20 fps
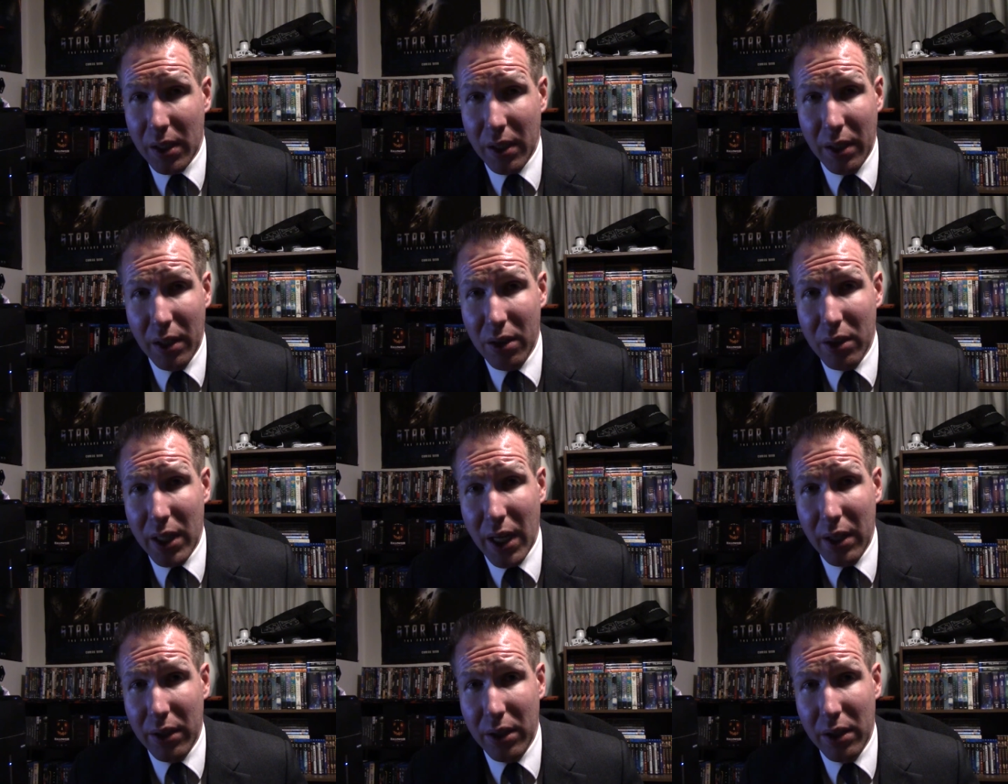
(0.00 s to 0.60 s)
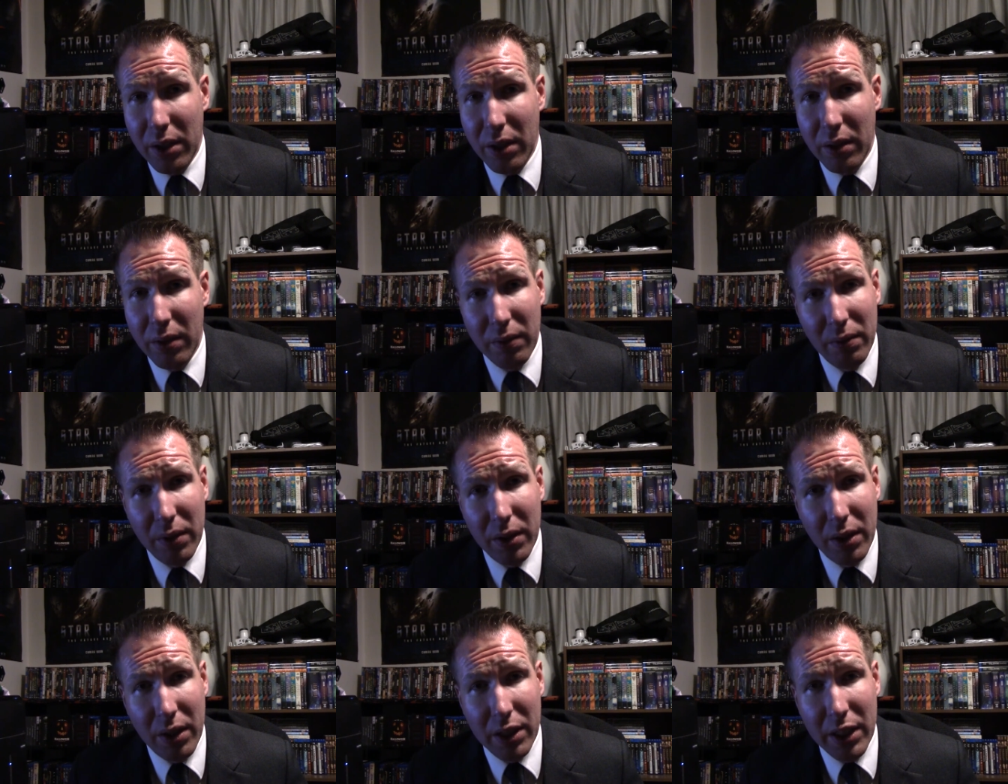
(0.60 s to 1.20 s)
Goes out there,
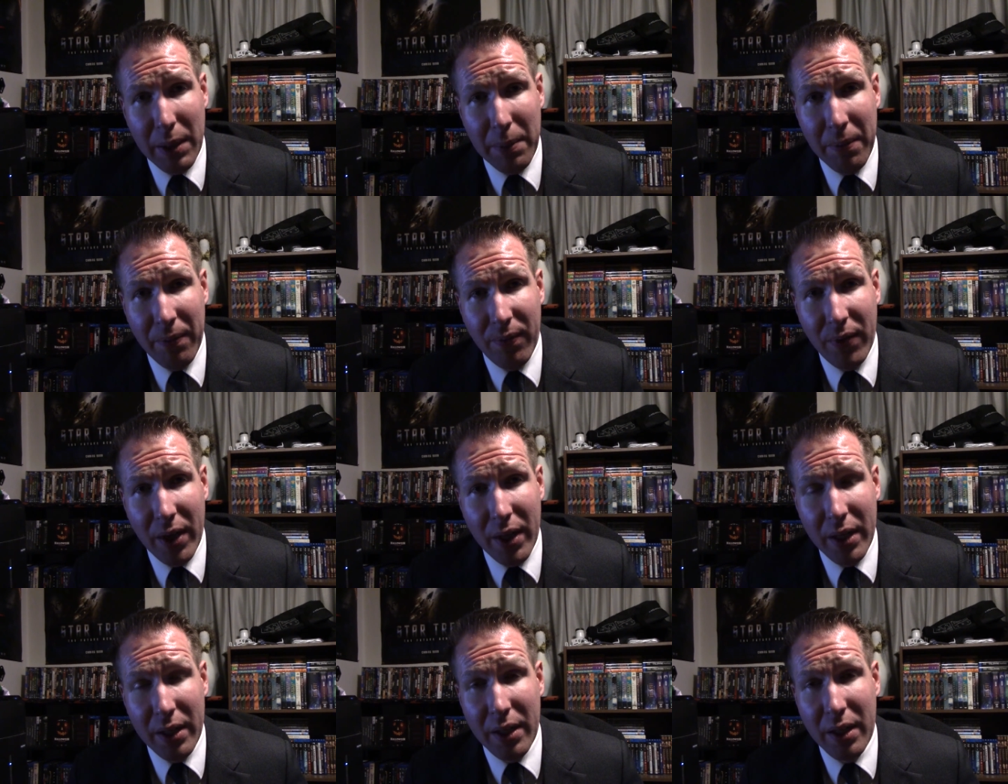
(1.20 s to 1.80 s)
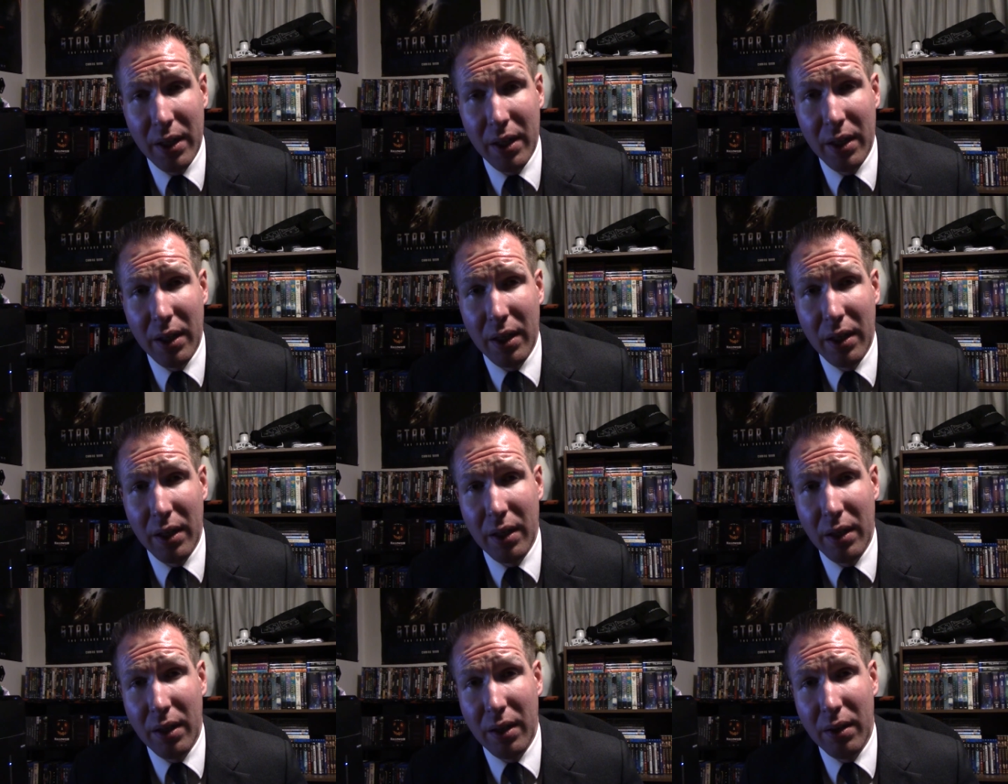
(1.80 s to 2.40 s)
starts having fun.
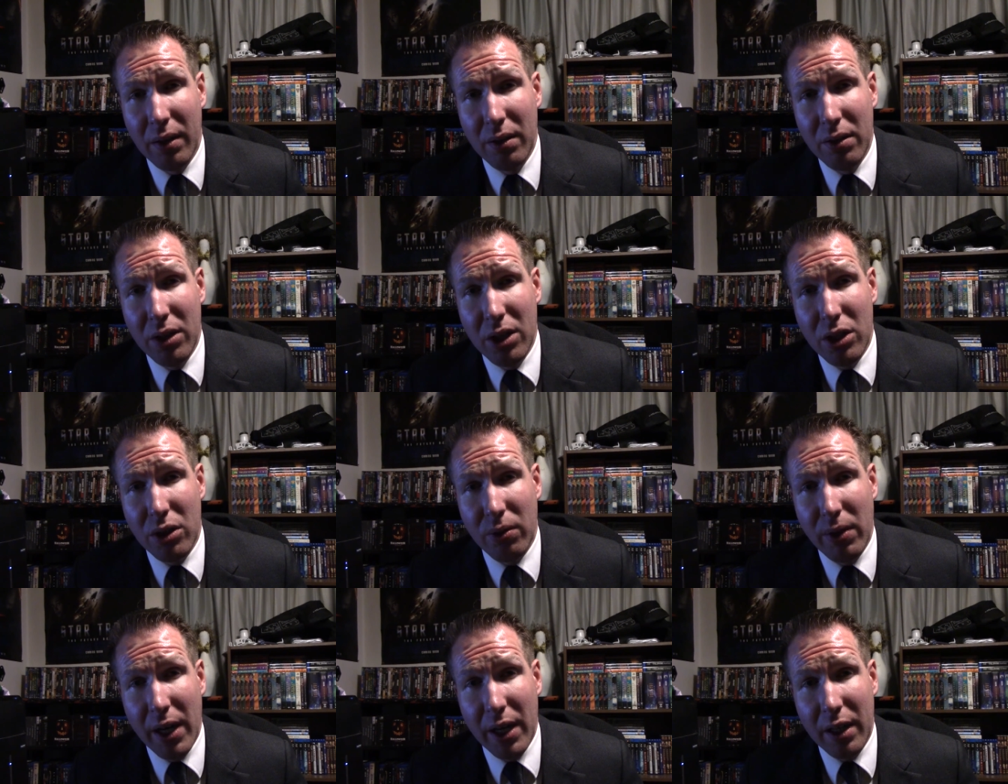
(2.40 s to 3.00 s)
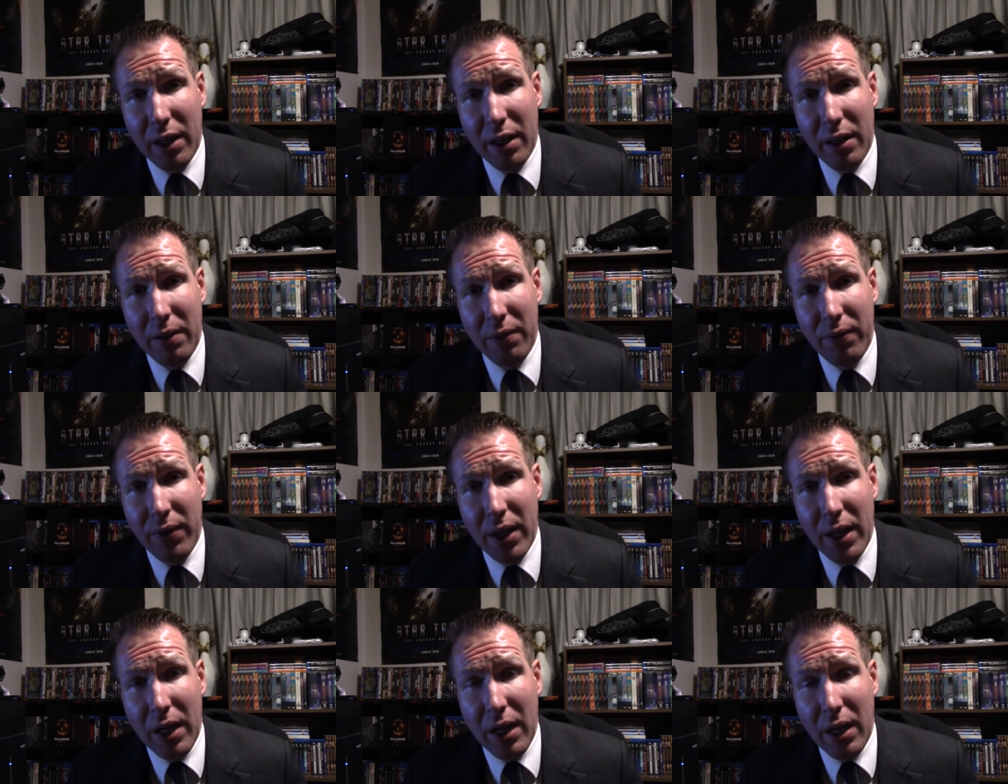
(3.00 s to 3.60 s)
This is track
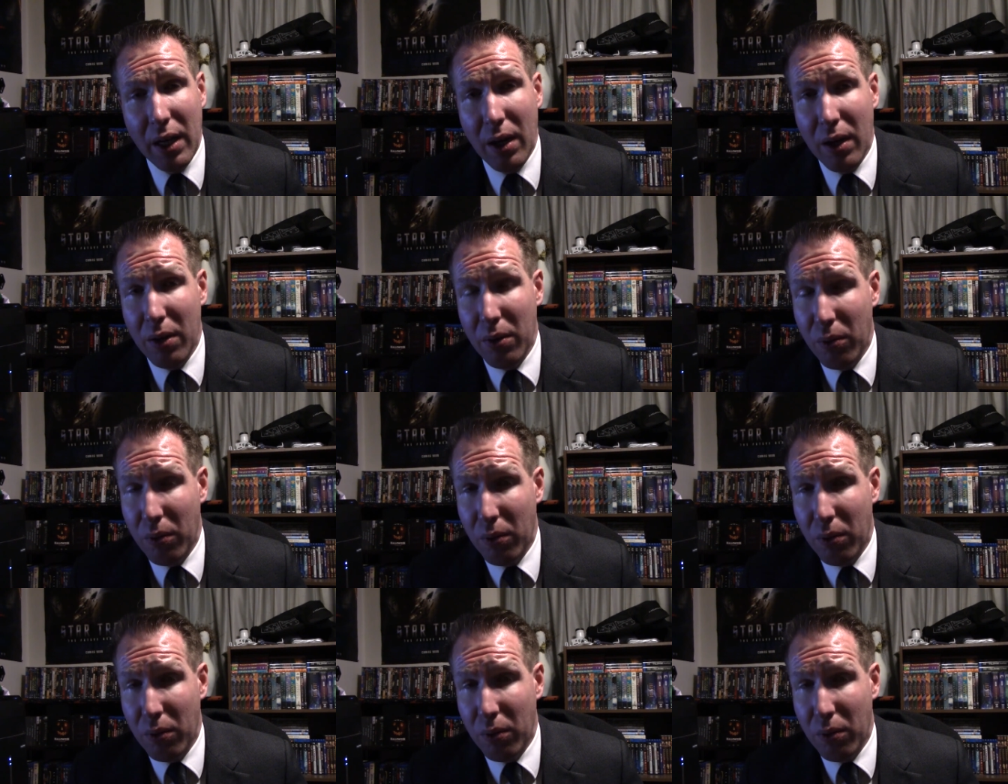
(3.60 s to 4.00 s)
of the uh,